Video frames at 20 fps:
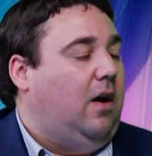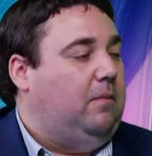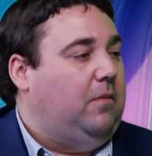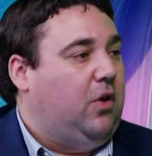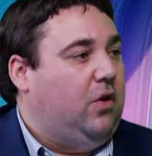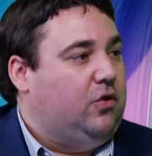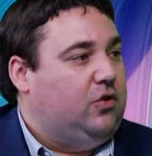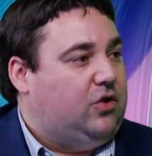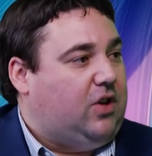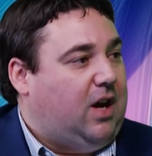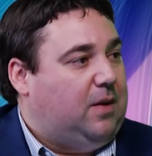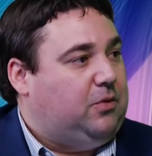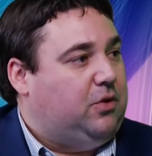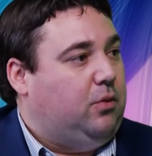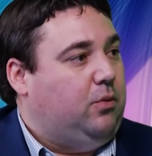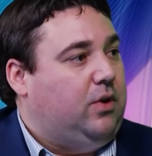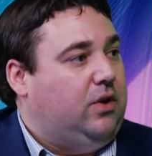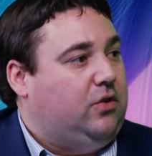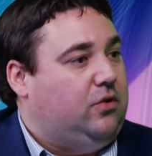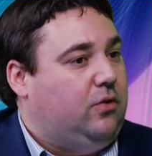those types of
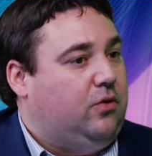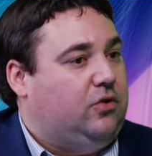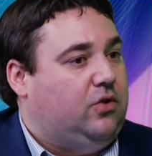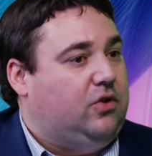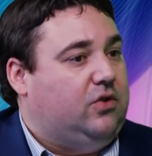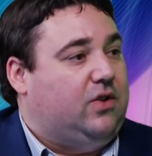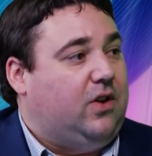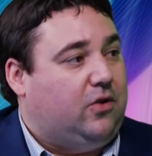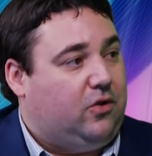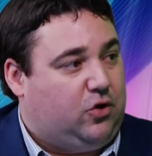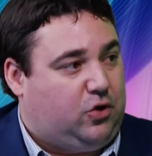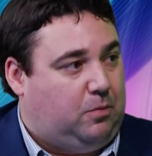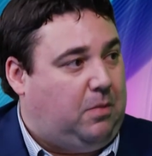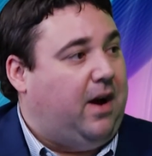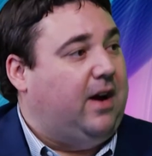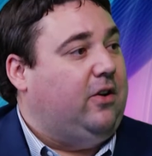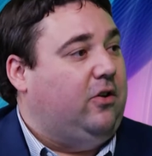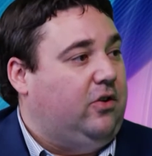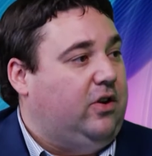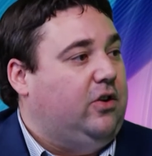resources that are
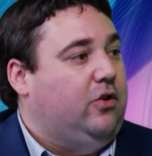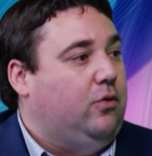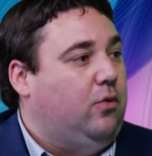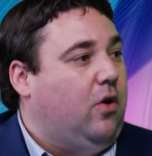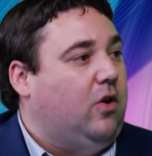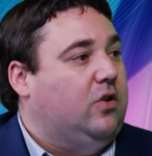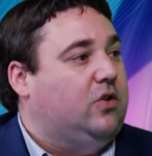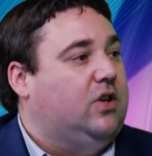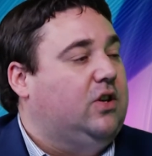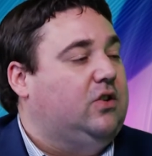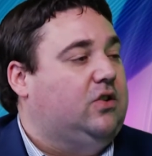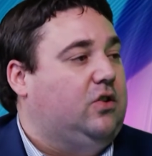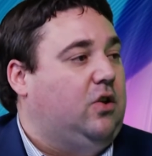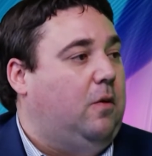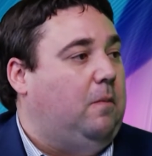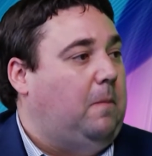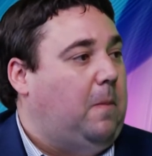spidered into our system.